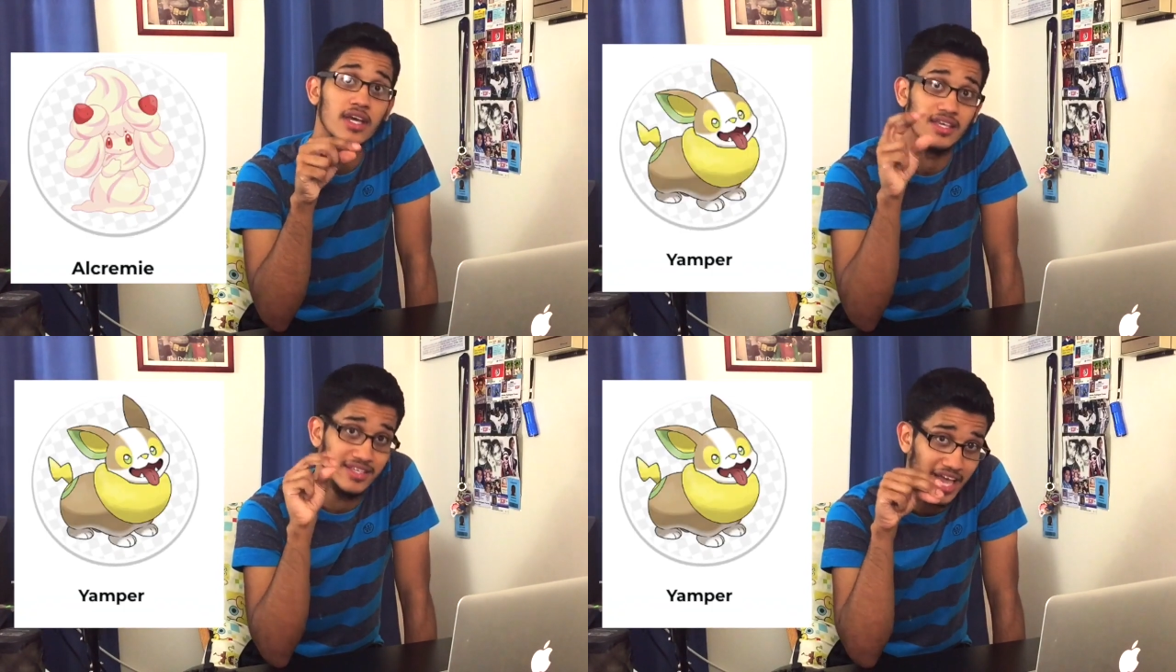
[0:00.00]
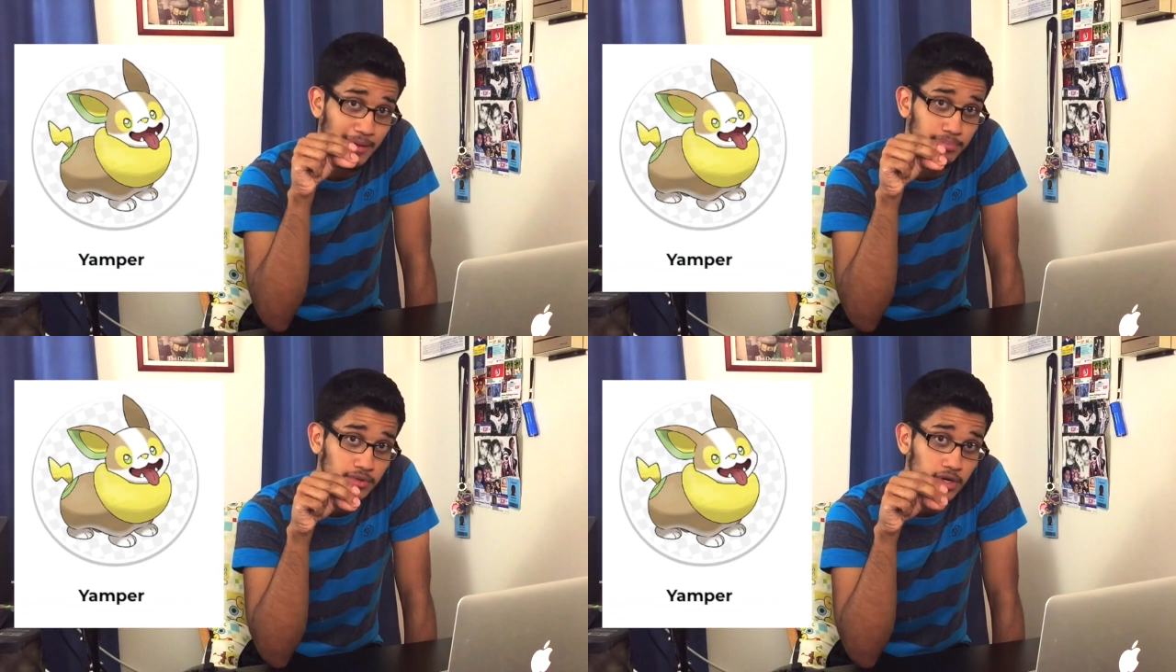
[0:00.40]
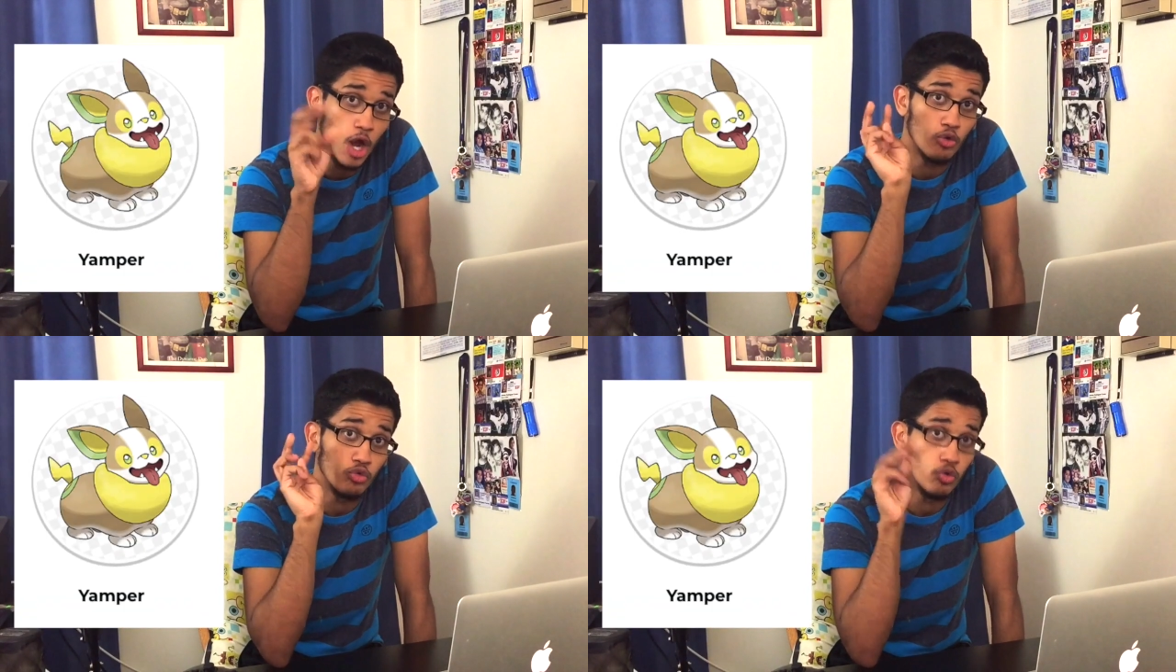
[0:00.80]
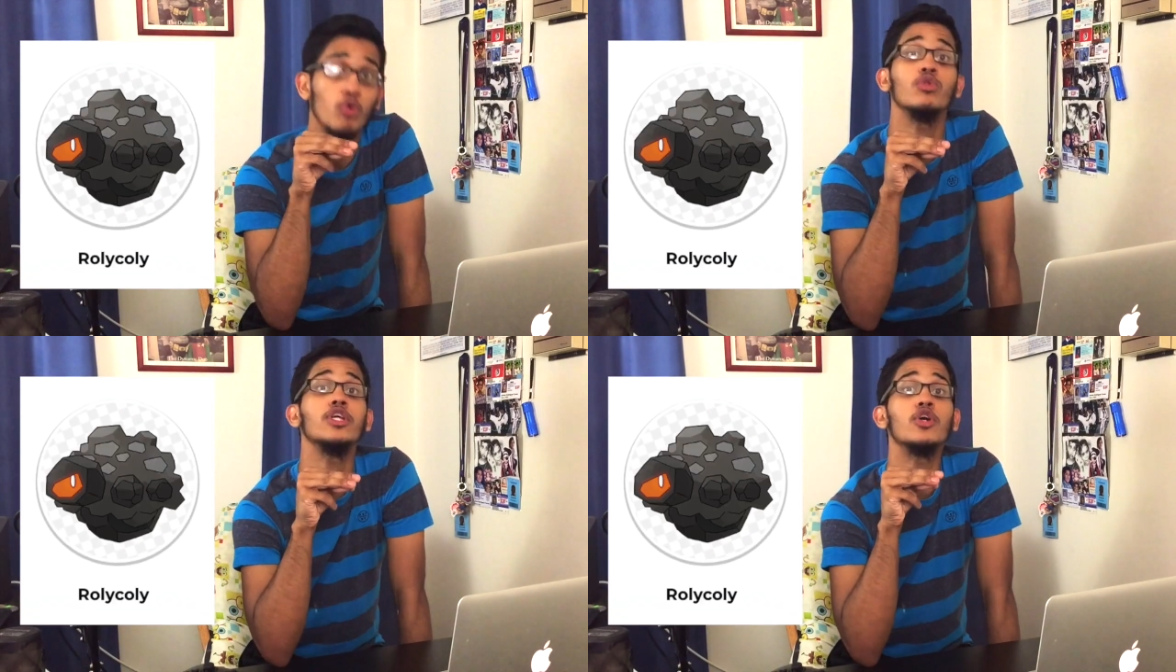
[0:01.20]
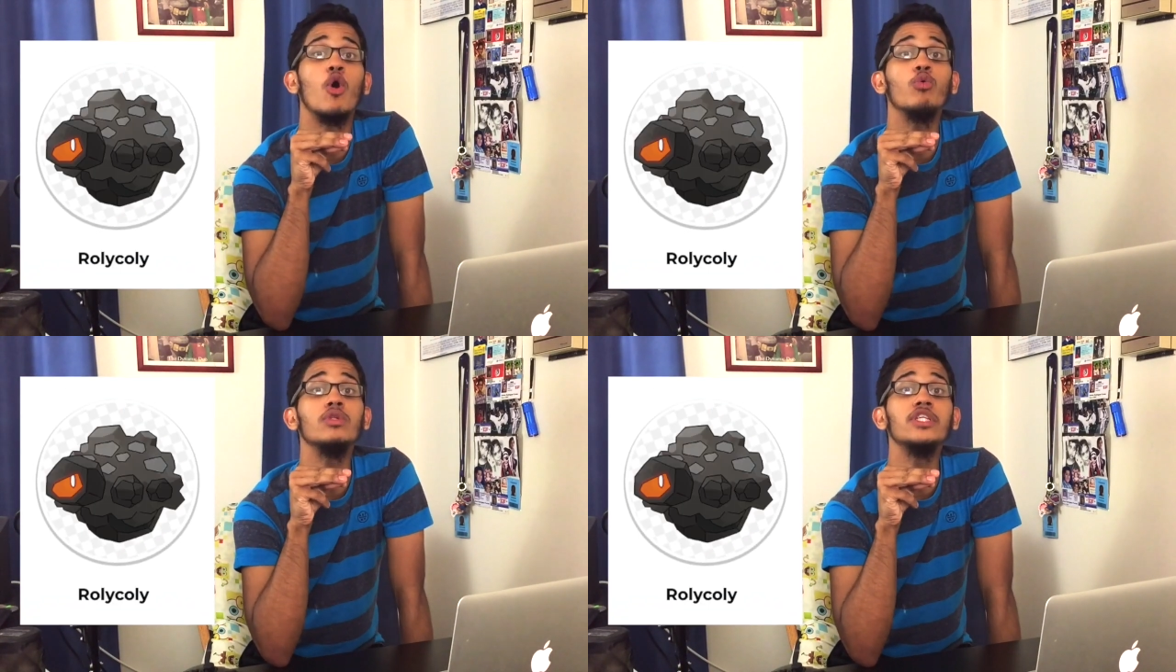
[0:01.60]
Yamper,
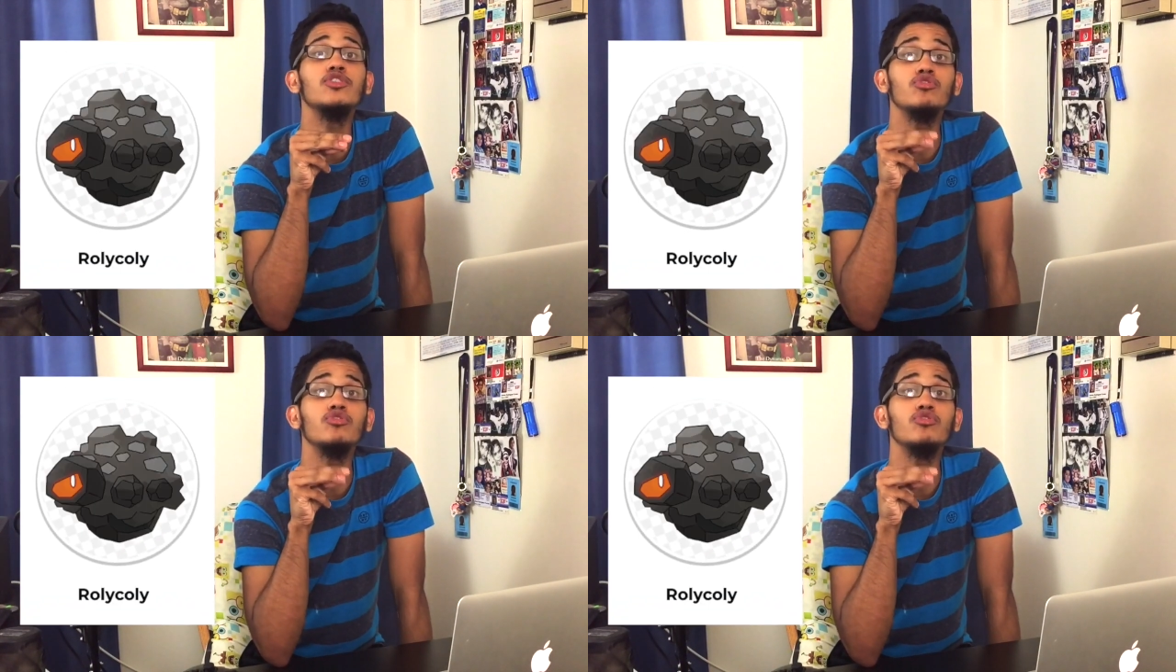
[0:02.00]
Roly-Poly, and